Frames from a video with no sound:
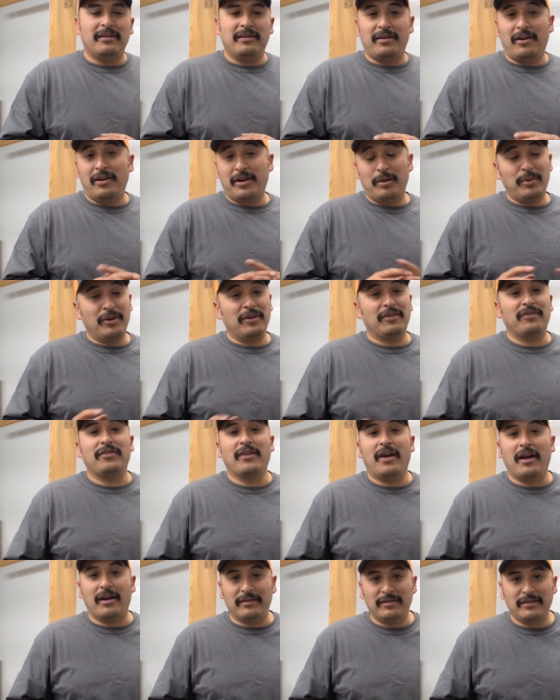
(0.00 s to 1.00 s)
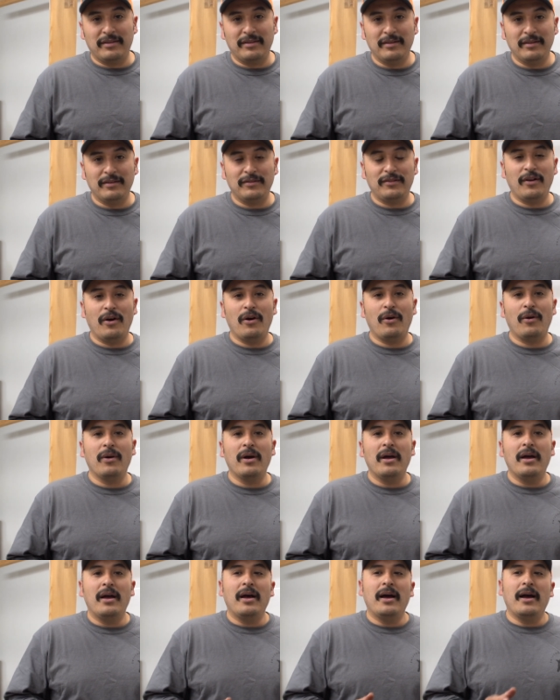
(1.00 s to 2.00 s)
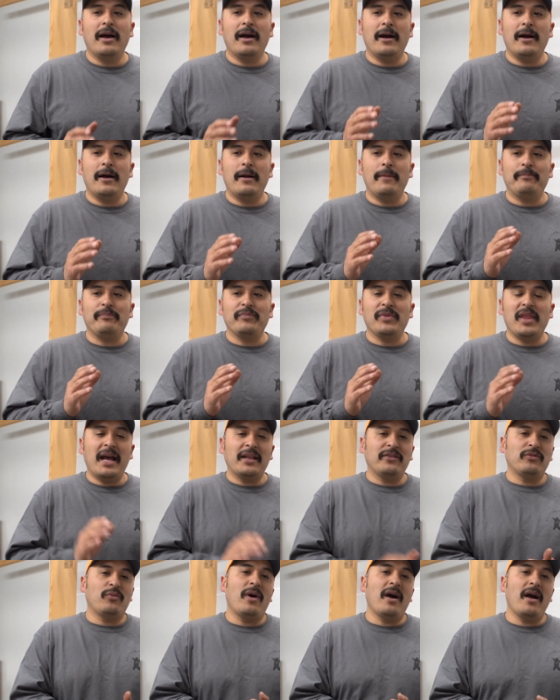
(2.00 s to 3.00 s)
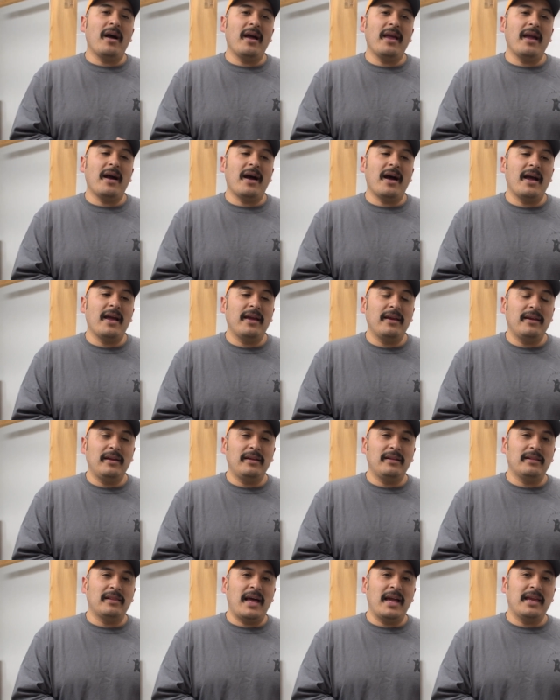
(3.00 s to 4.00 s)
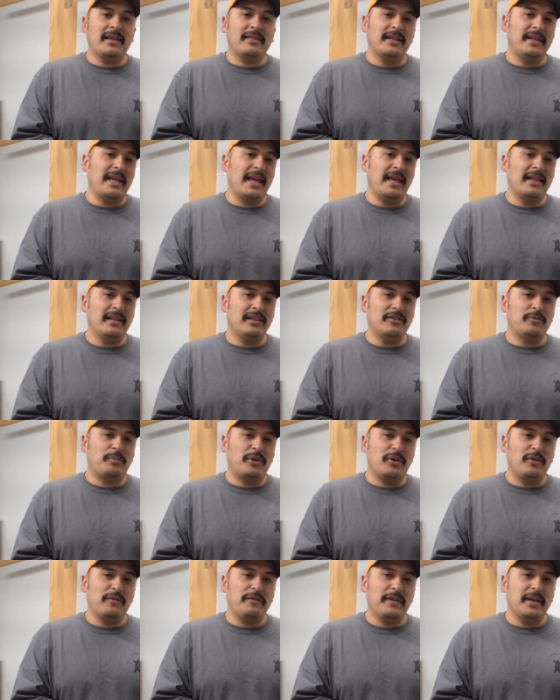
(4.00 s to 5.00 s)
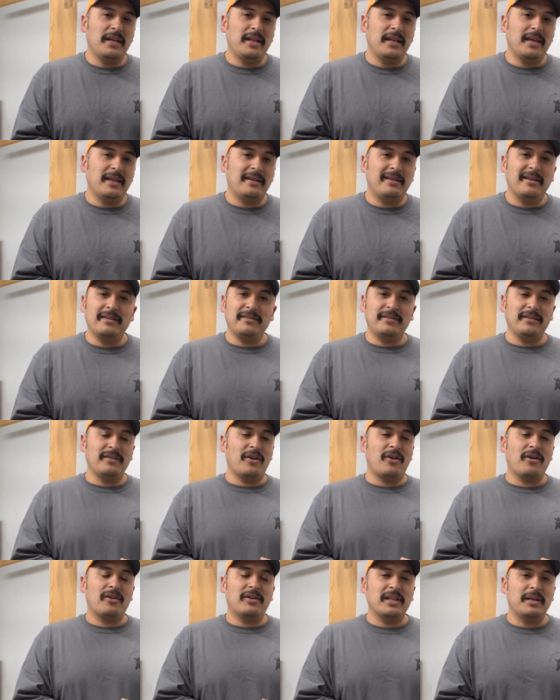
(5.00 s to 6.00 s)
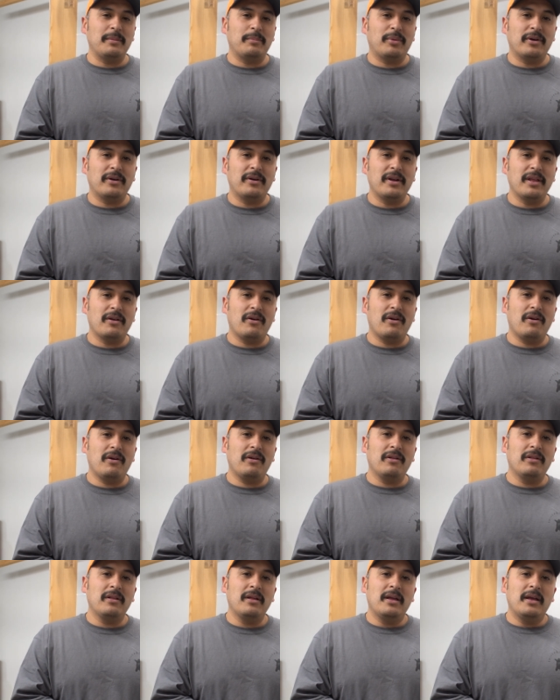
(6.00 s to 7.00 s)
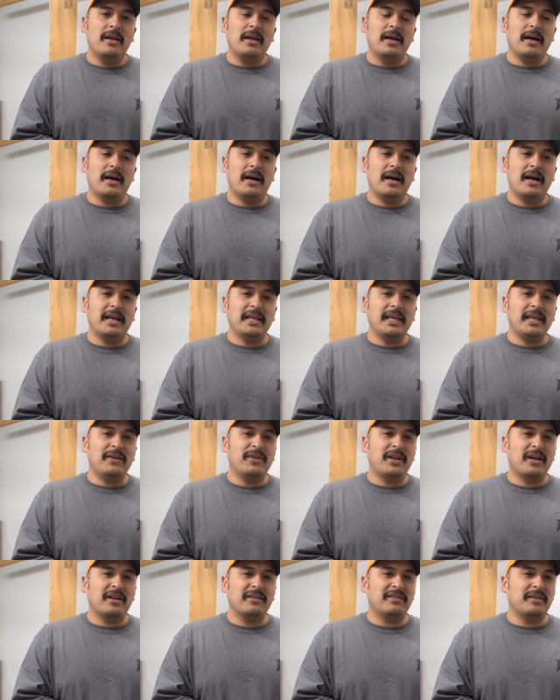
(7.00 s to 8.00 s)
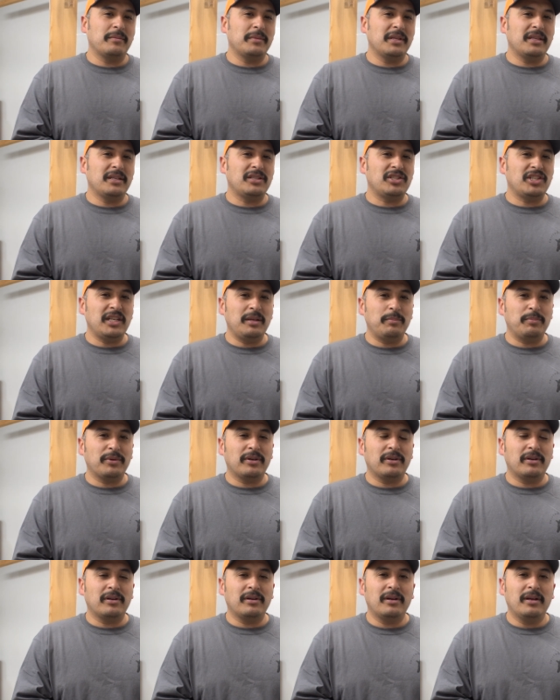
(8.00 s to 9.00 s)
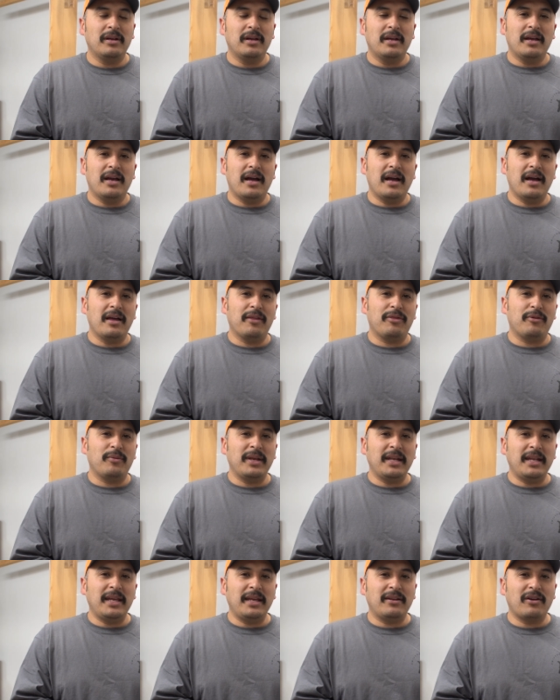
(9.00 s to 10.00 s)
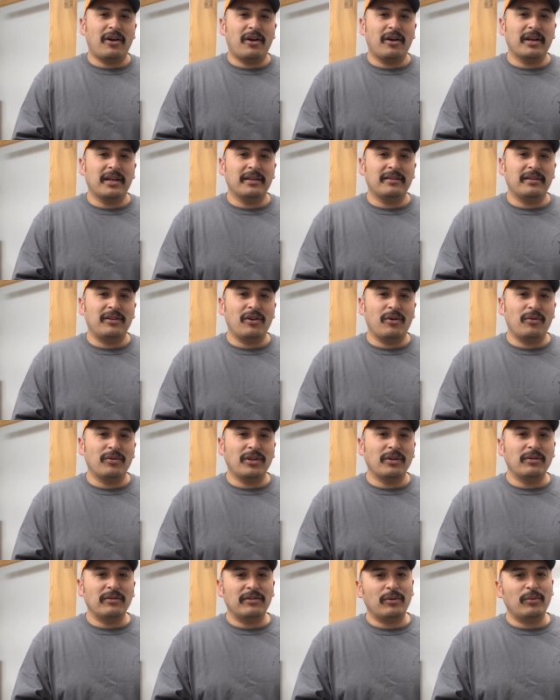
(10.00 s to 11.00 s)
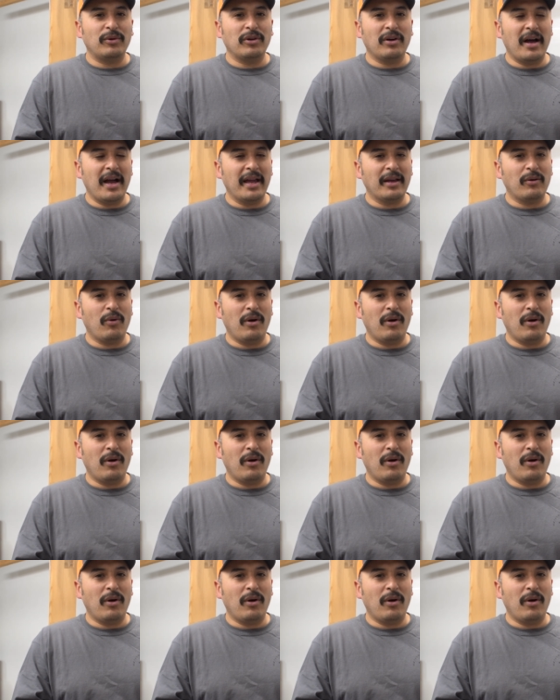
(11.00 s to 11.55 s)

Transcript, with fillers: target burn sucks. So um, that's why I like the Daly's Profin. It doesn't hardly burn at all. Uh, even on some of the cheaper uh, 3D targets that don't use the real high